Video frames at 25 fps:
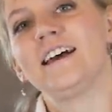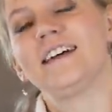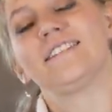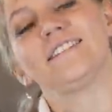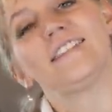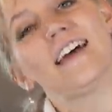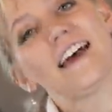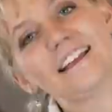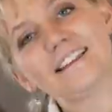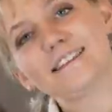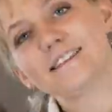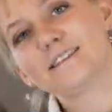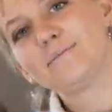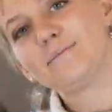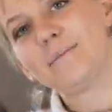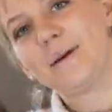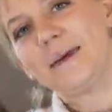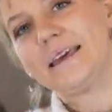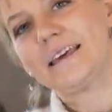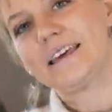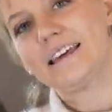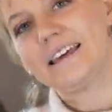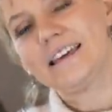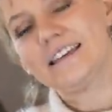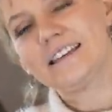that's
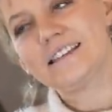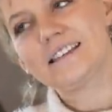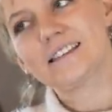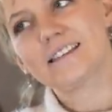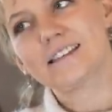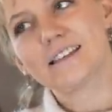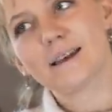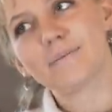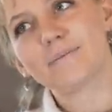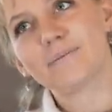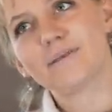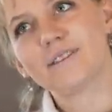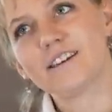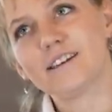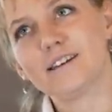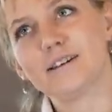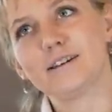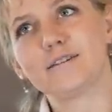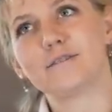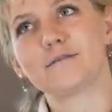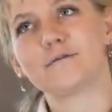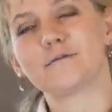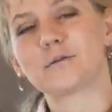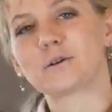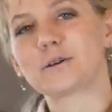making
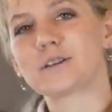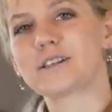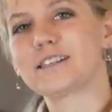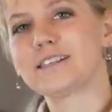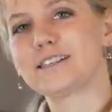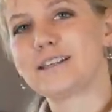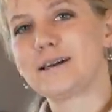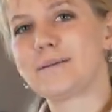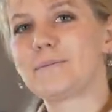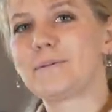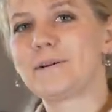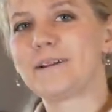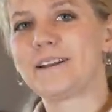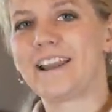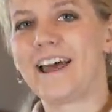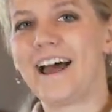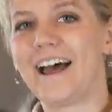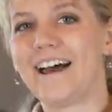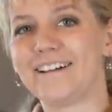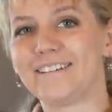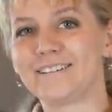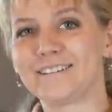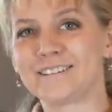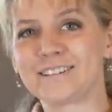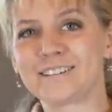something for someone
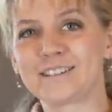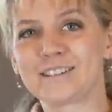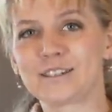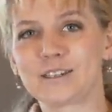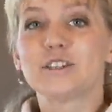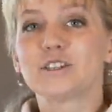else.